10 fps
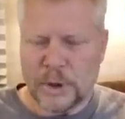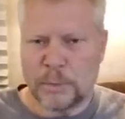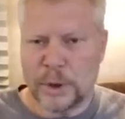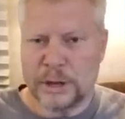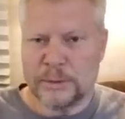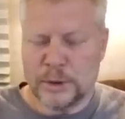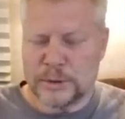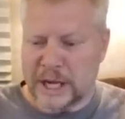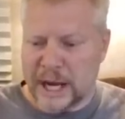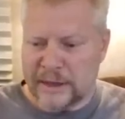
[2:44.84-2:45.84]
Pretty
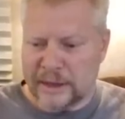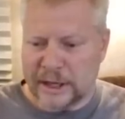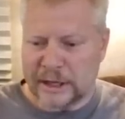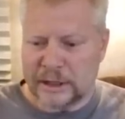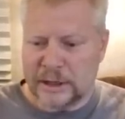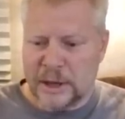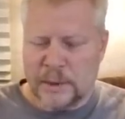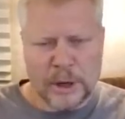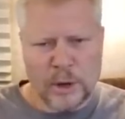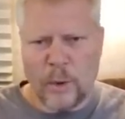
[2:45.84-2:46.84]
amusing, I think.
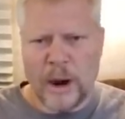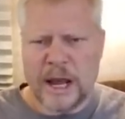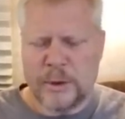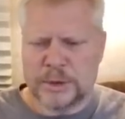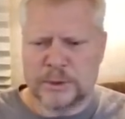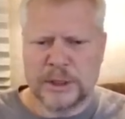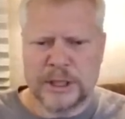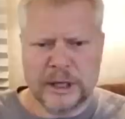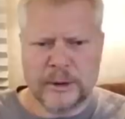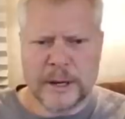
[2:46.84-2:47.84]
But Hawaii was
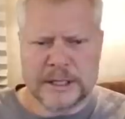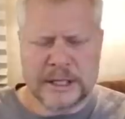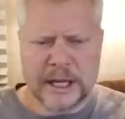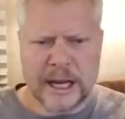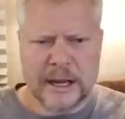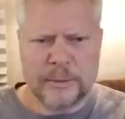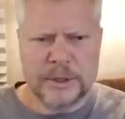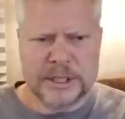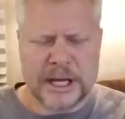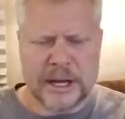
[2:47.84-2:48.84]
really interesting.
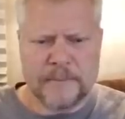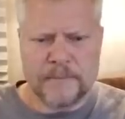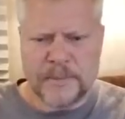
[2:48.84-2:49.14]
Anyways, I'll